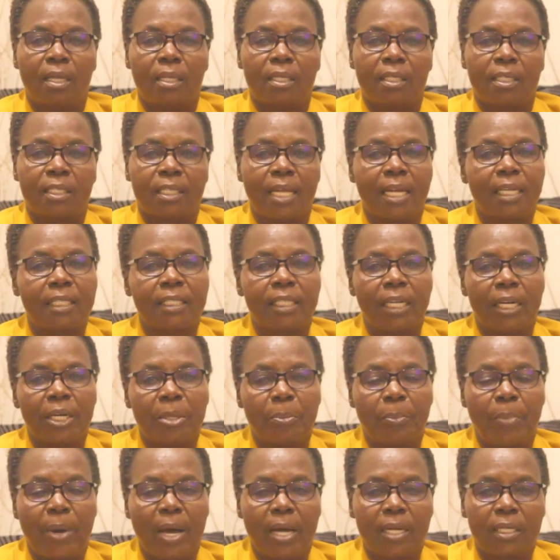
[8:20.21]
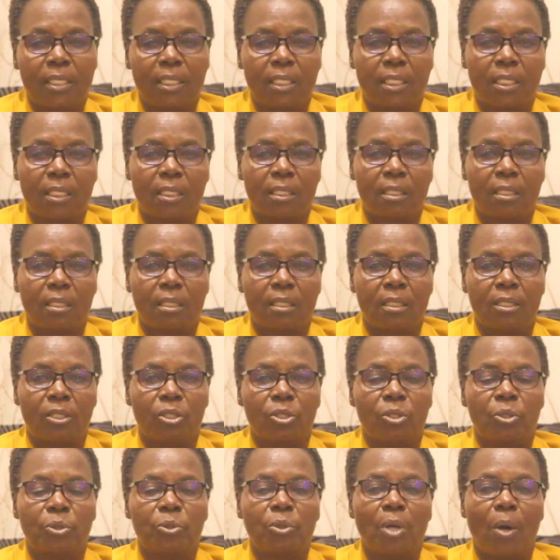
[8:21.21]
sanitary pads
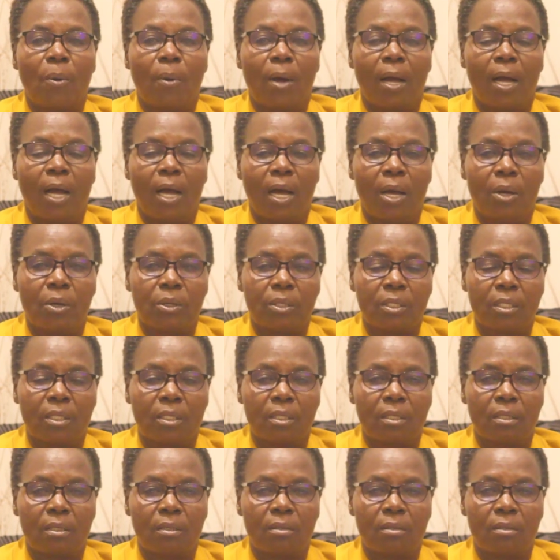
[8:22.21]
to our girls